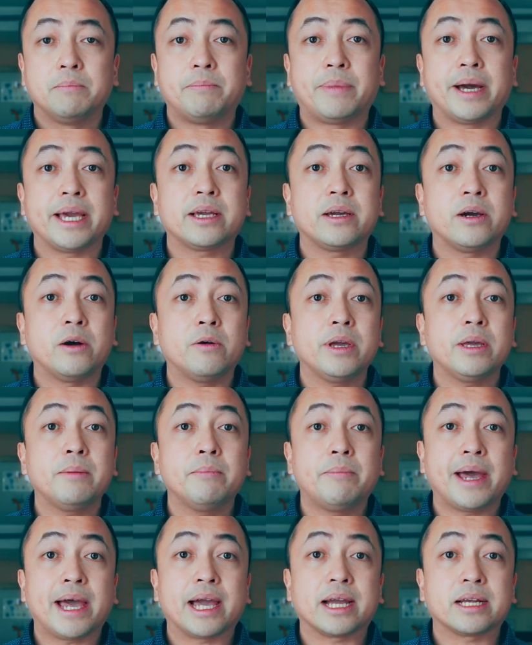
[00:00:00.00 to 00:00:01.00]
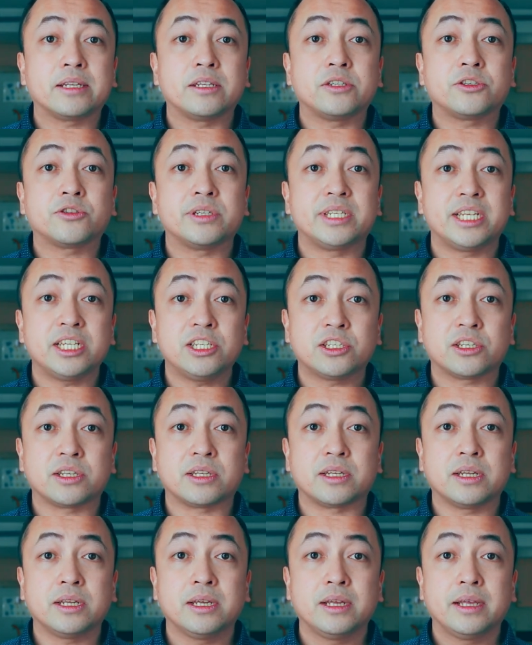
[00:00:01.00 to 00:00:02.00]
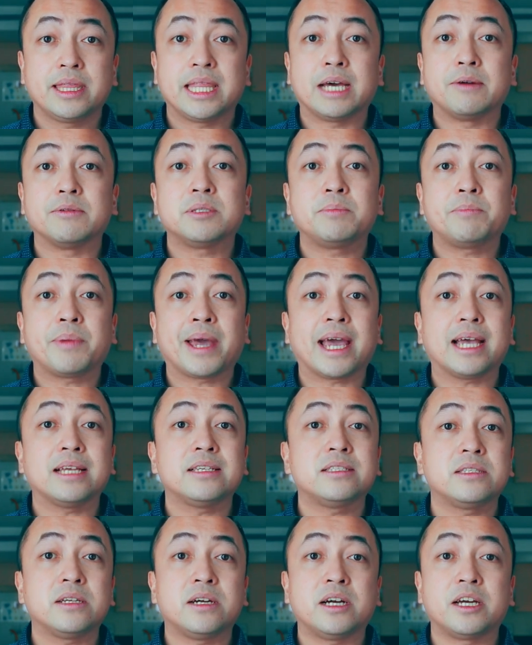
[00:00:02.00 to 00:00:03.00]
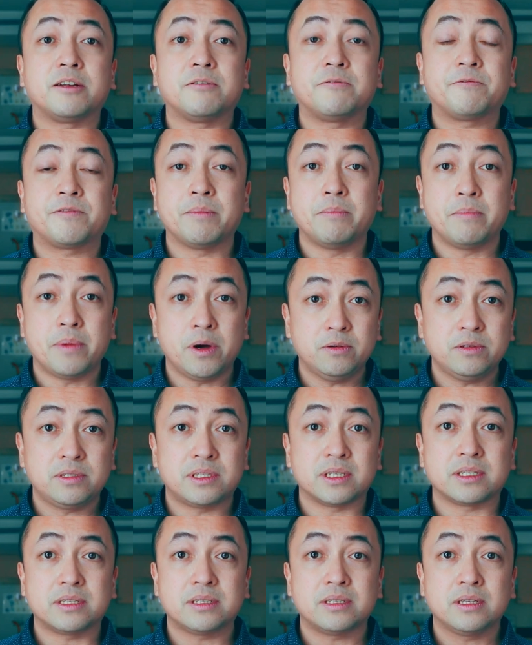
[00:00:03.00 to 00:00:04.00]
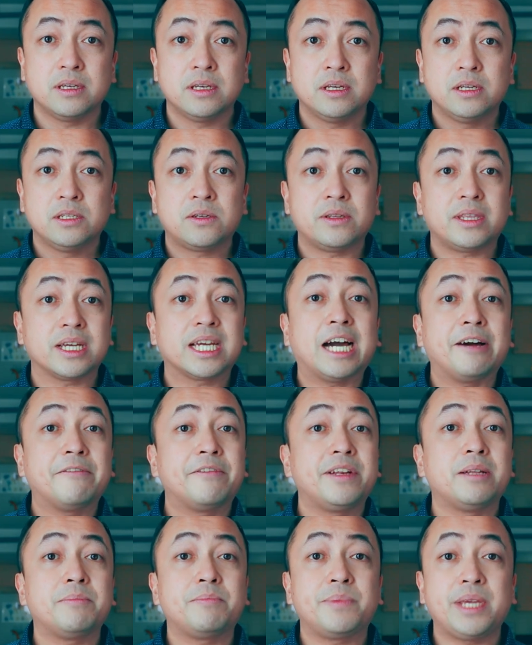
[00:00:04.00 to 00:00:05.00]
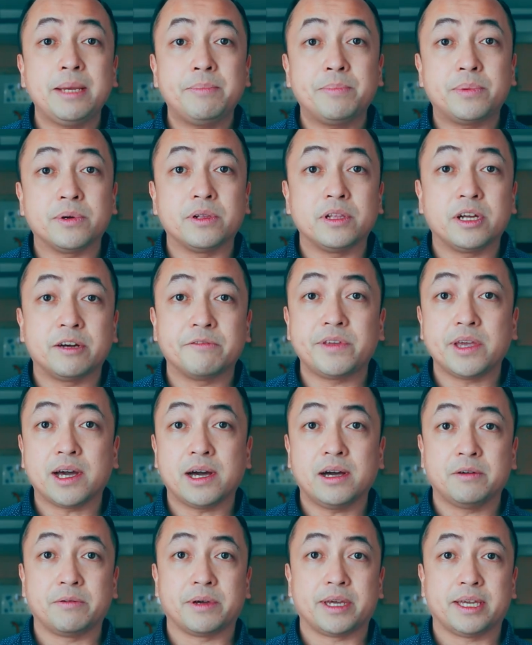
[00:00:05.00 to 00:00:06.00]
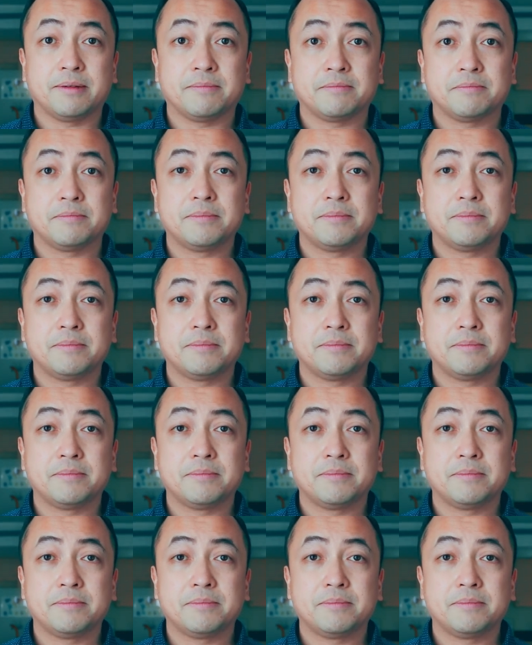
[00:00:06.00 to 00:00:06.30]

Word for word: by going back to tradition that was passed on from Moses to the covenant people of Yahweh.